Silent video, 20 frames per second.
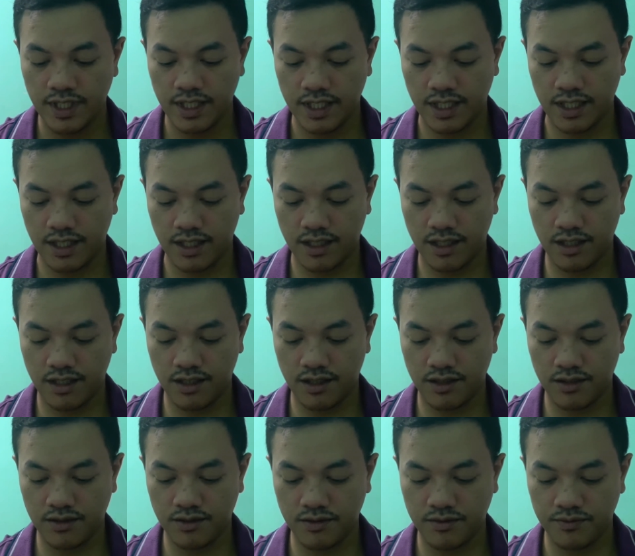
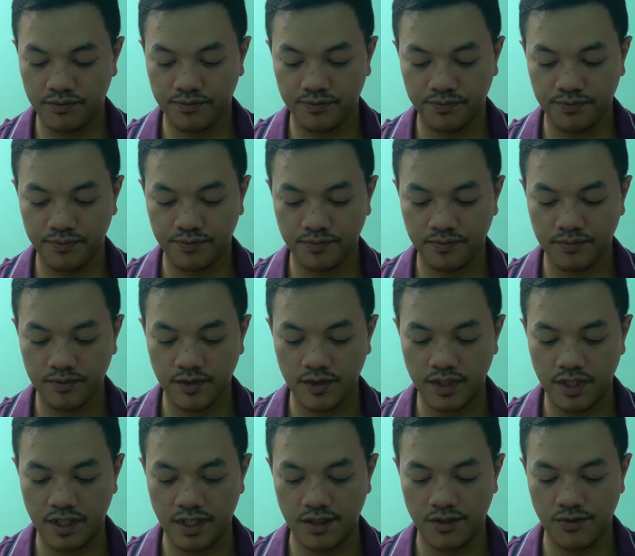And
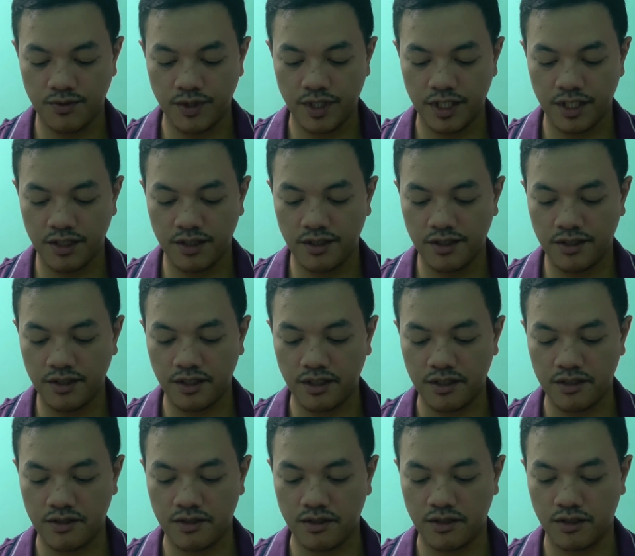it's rated here as